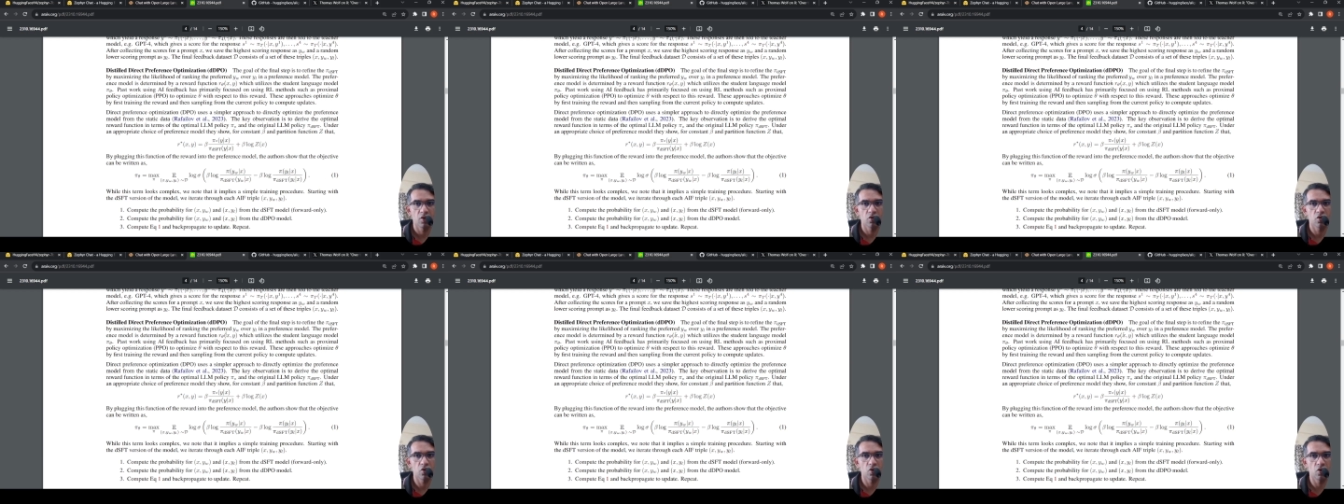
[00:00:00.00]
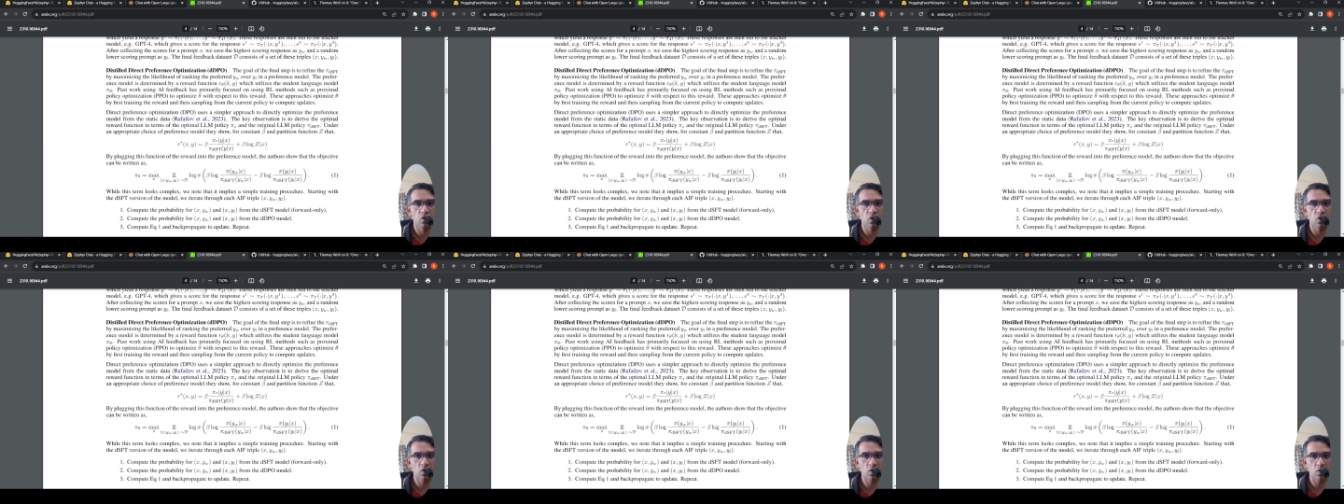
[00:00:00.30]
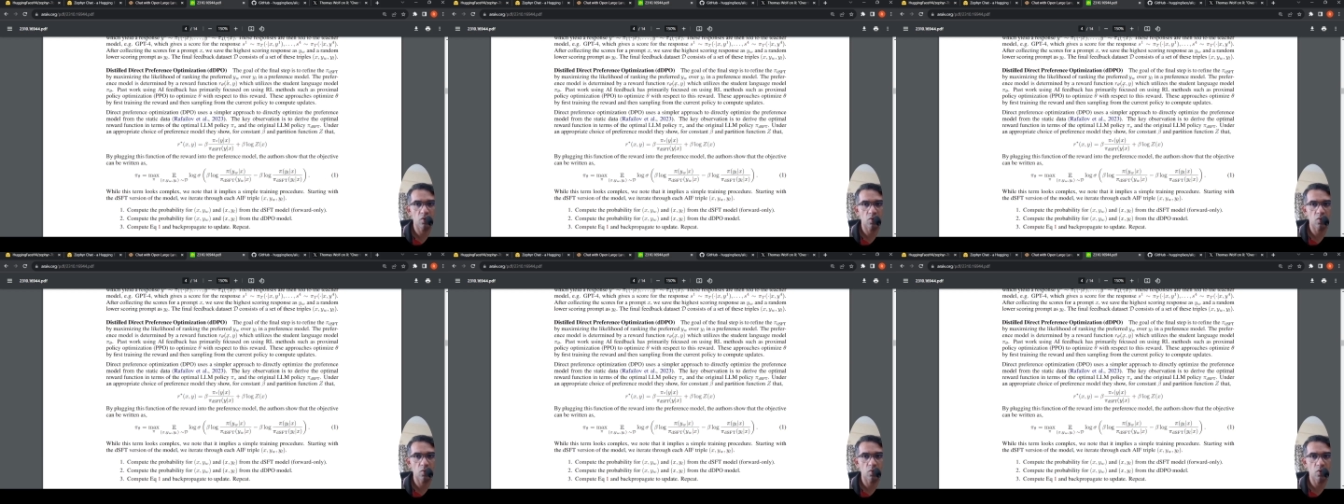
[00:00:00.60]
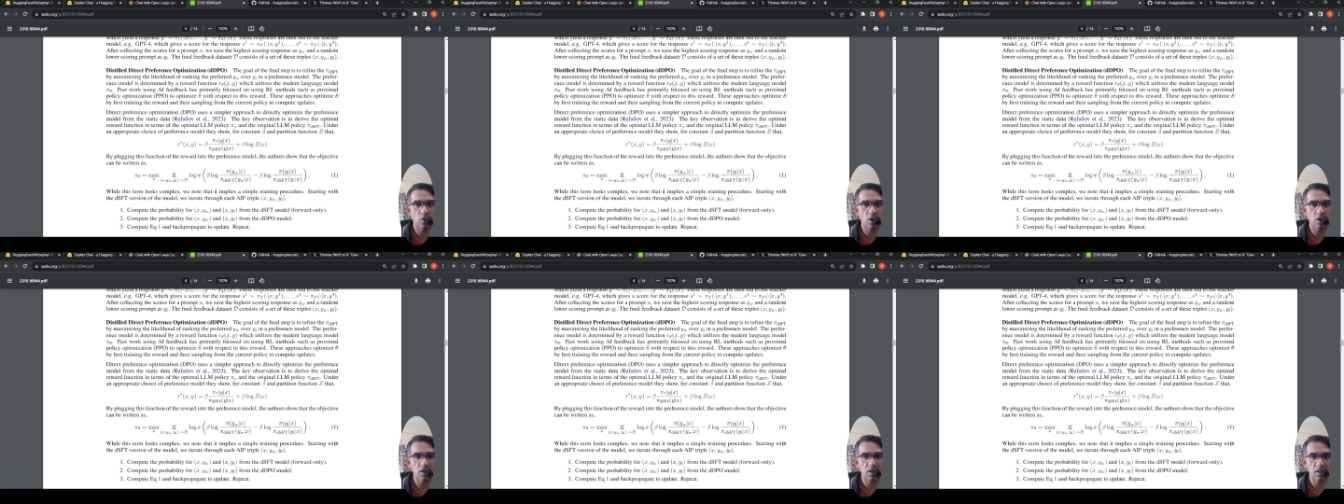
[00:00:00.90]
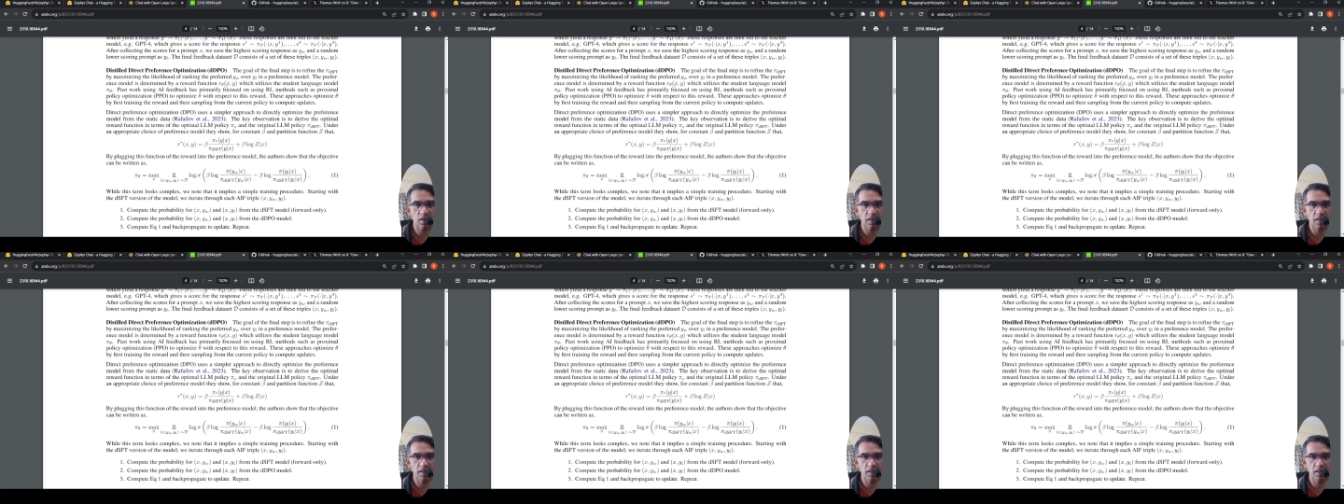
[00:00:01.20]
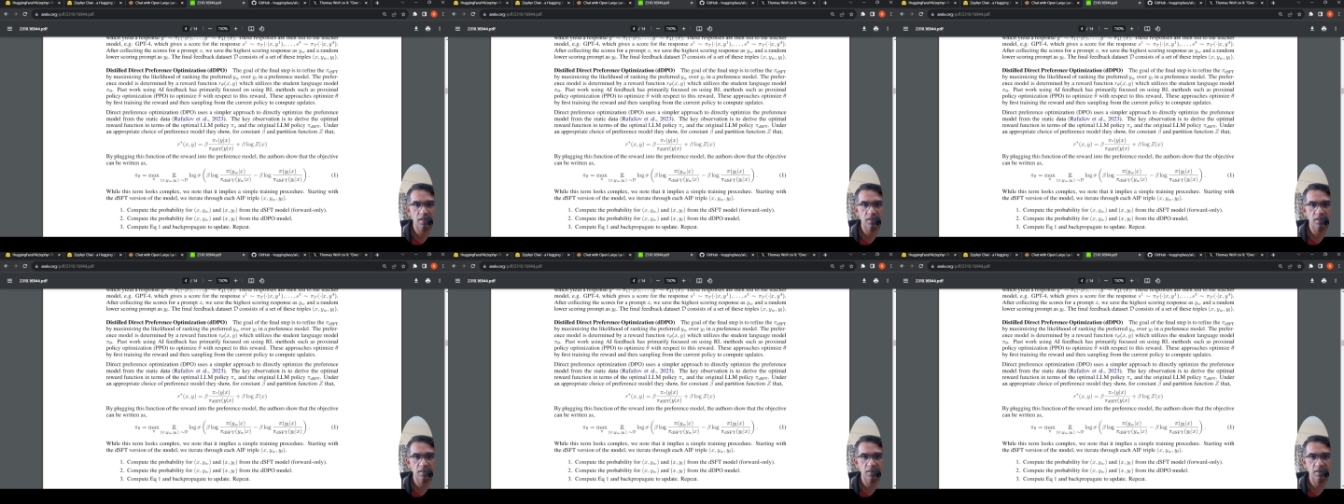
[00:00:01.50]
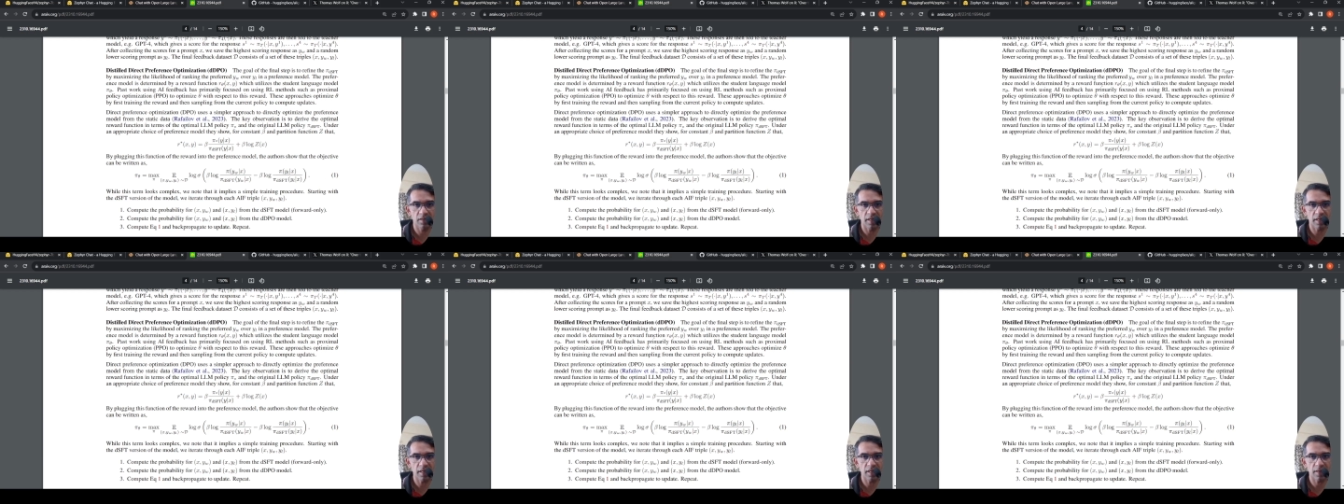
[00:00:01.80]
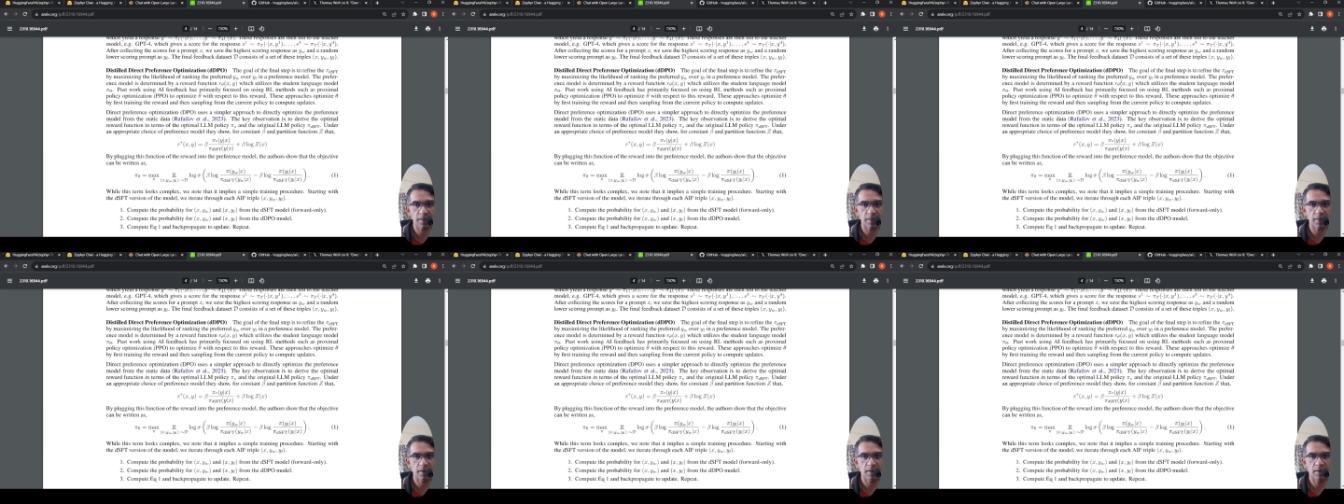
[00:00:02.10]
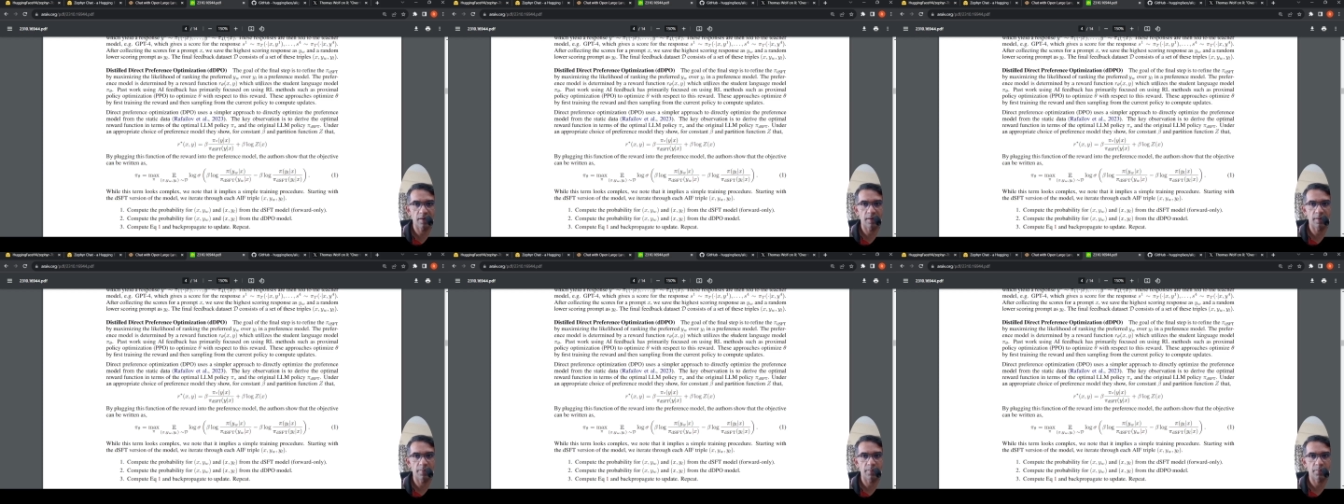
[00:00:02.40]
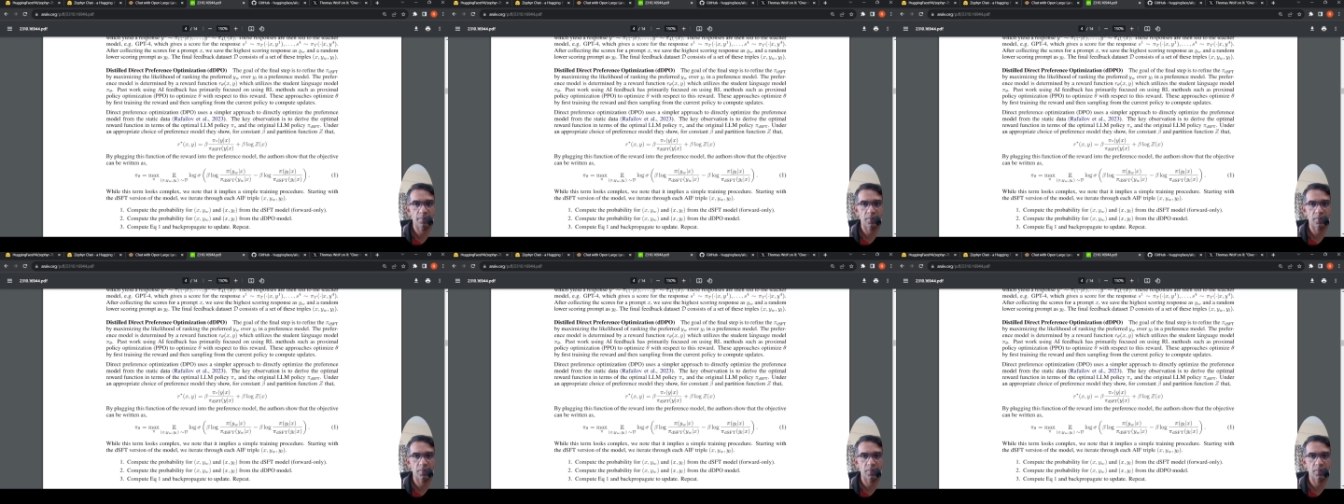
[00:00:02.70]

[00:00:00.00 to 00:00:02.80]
So what it does is that uh,